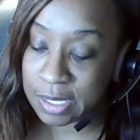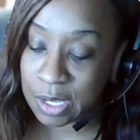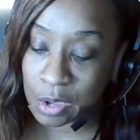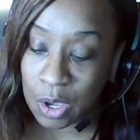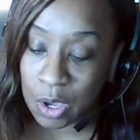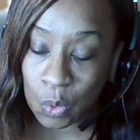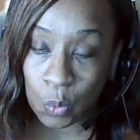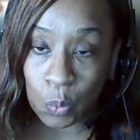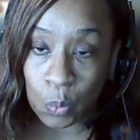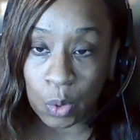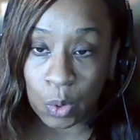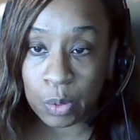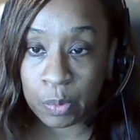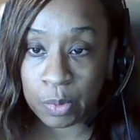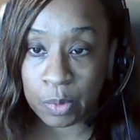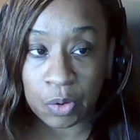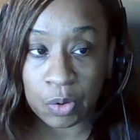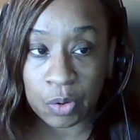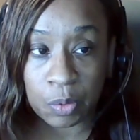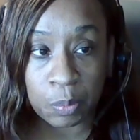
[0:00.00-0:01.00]
work with your
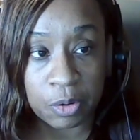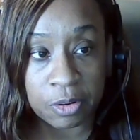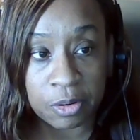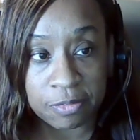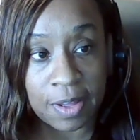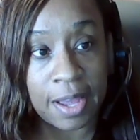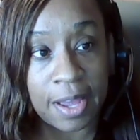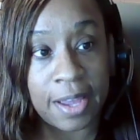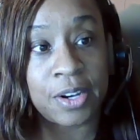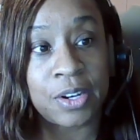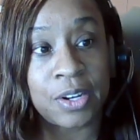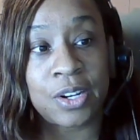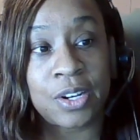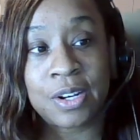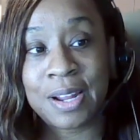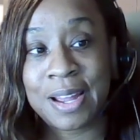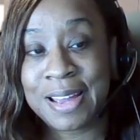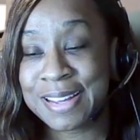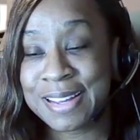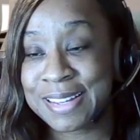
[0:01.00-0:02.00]
provider,
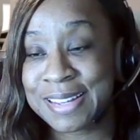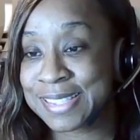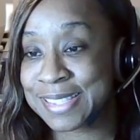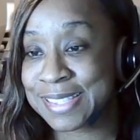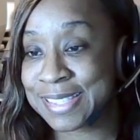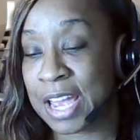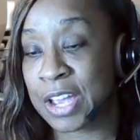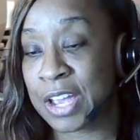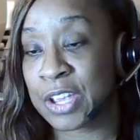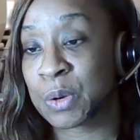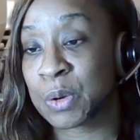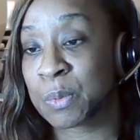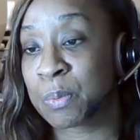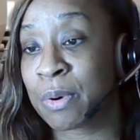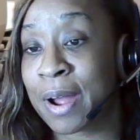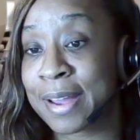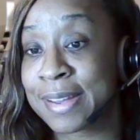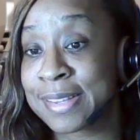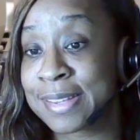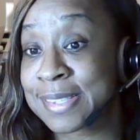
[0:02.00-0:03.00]
set your
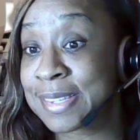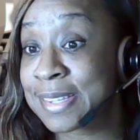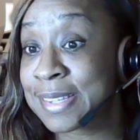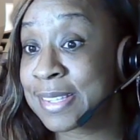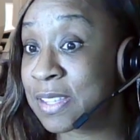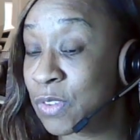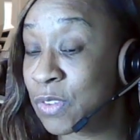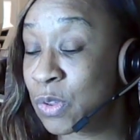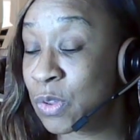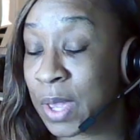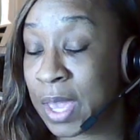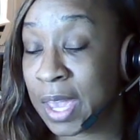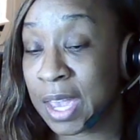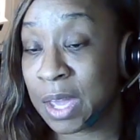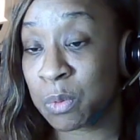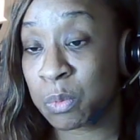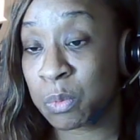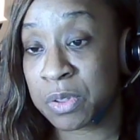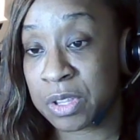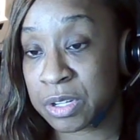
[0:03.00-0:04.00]
prices if you can
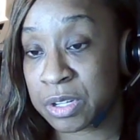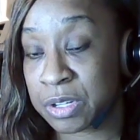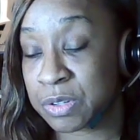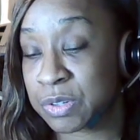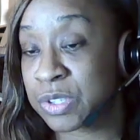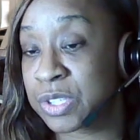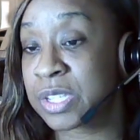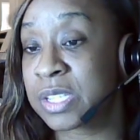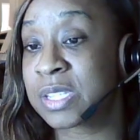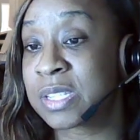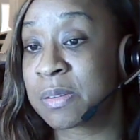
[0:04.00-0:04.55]
within your system,